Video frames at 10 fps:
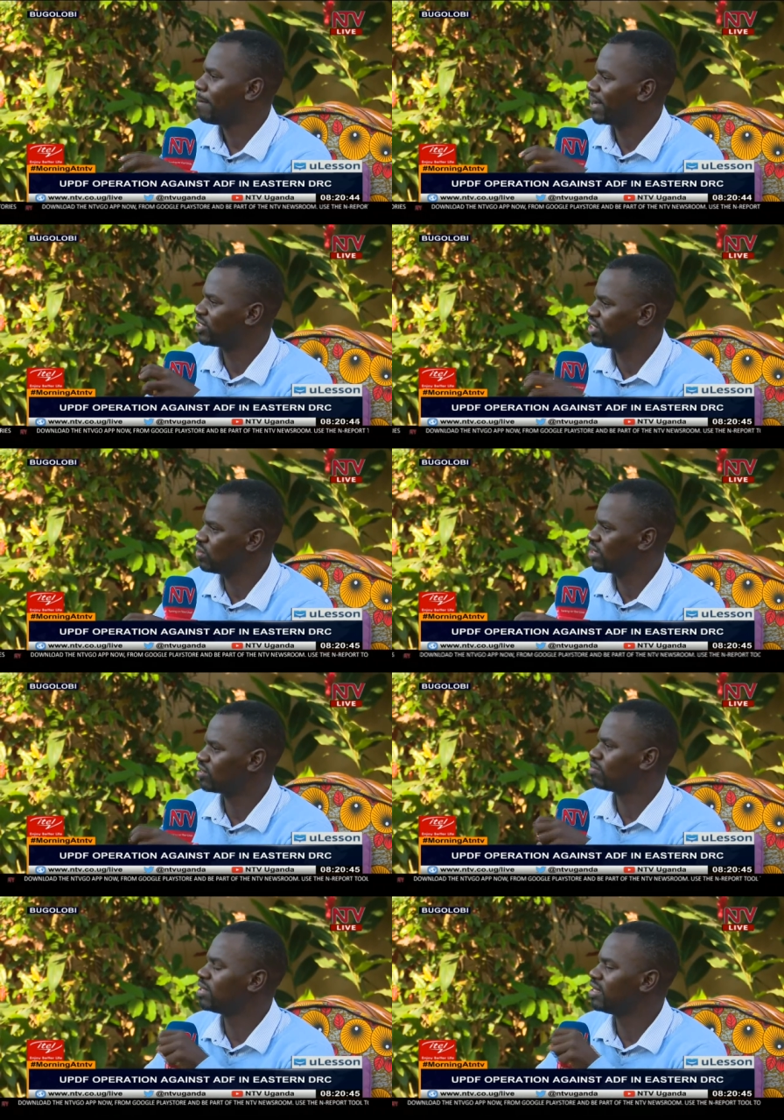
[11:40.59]
But still,
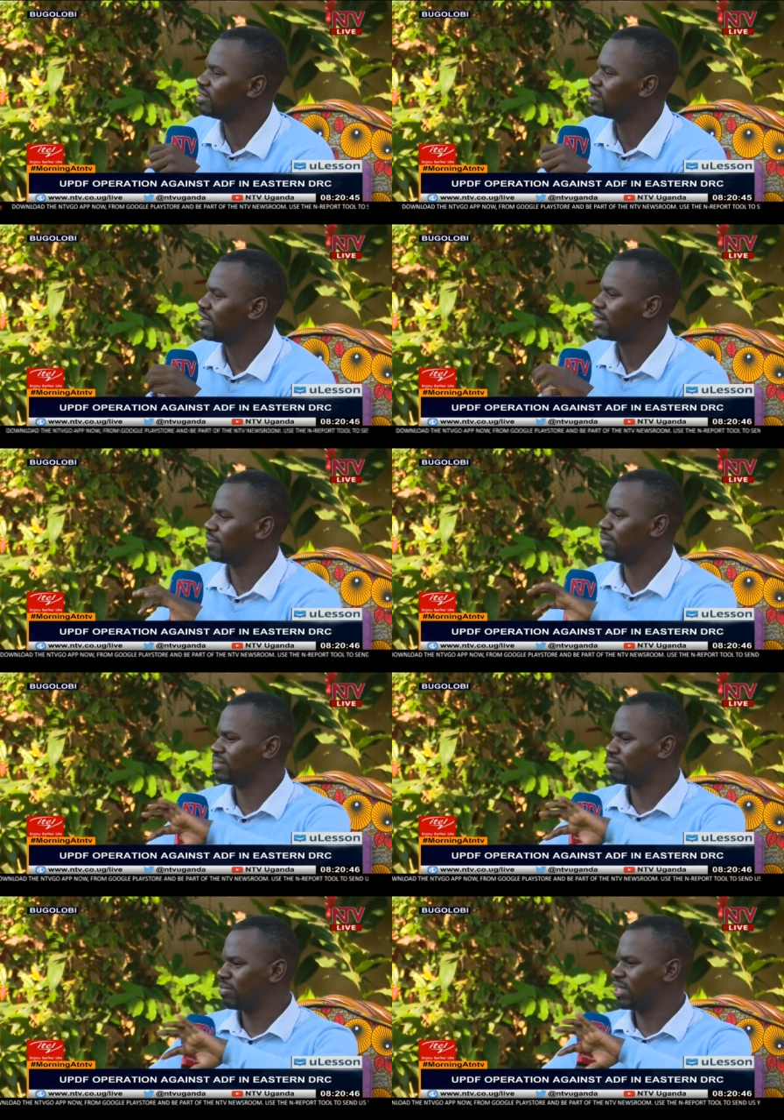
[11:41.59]
that means that
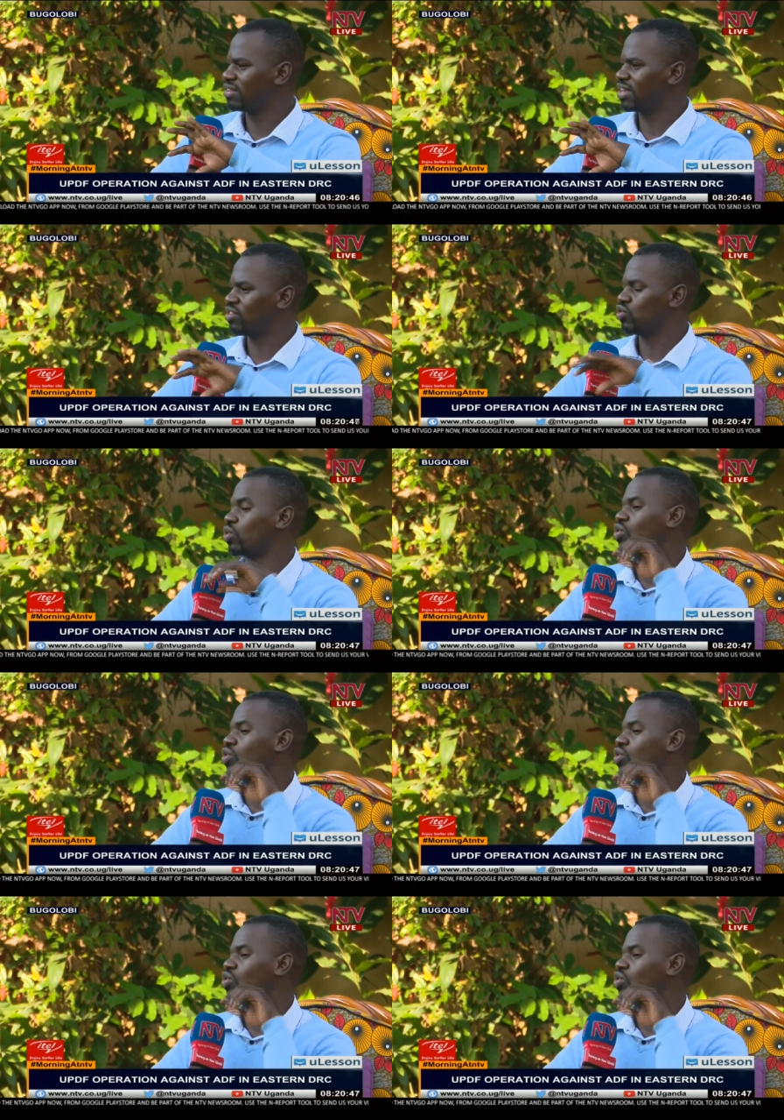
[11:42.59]
maybe these guys, you're